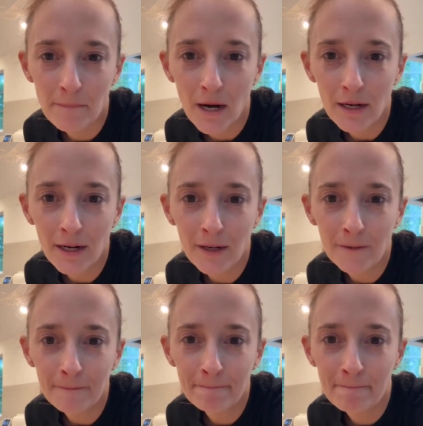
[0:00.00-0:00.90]

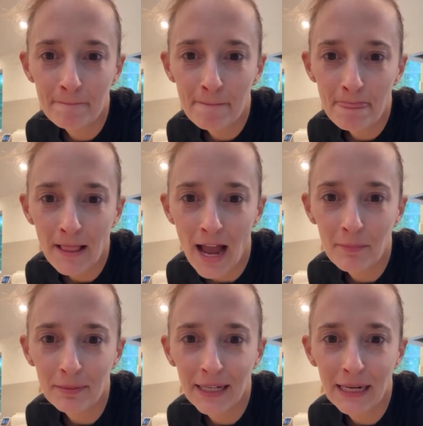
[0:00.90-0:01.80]
Margo,
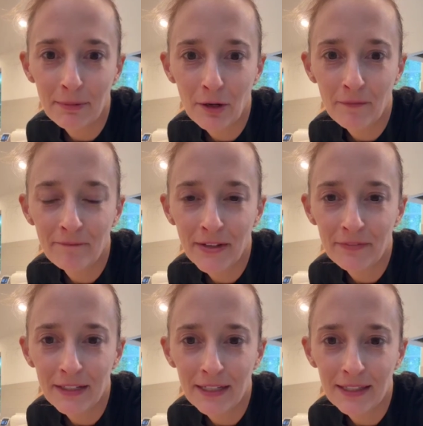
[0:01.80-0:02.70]
I'm planning my own
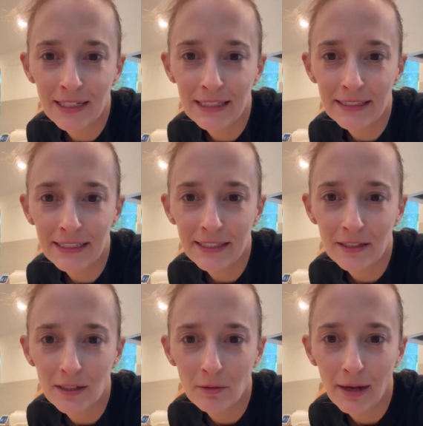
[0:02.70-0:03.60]
50th and it's a
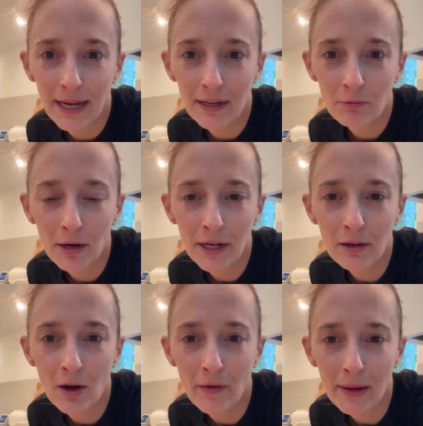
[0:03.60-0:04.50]
year away. Where are
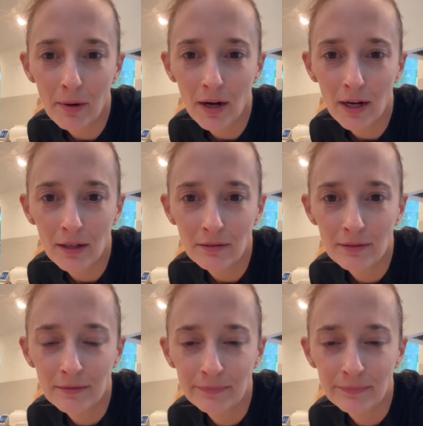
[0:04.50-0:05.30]
you going, Margo?